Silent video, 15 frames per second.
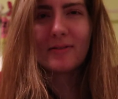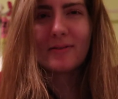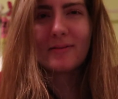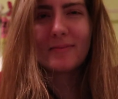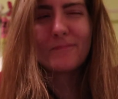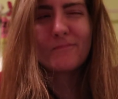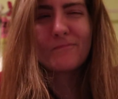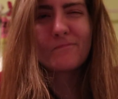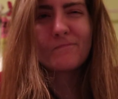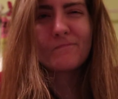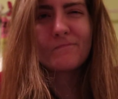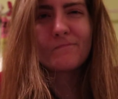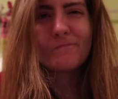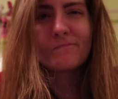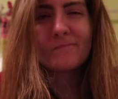
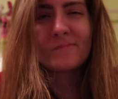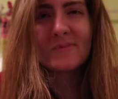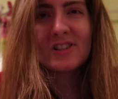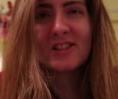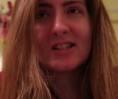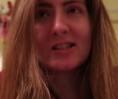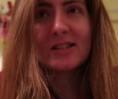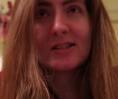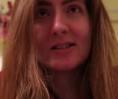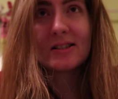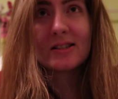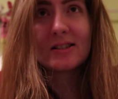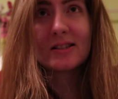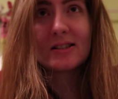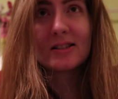
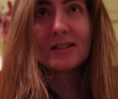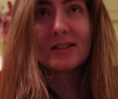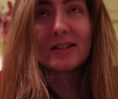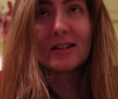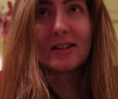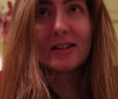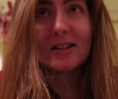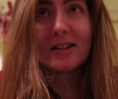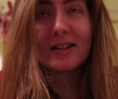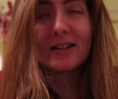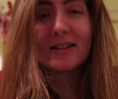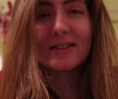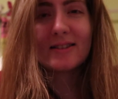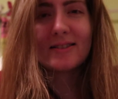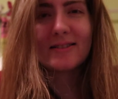
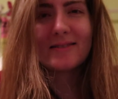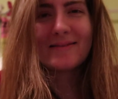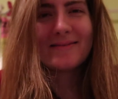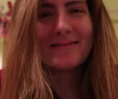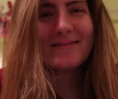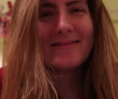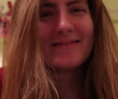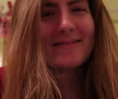(silence)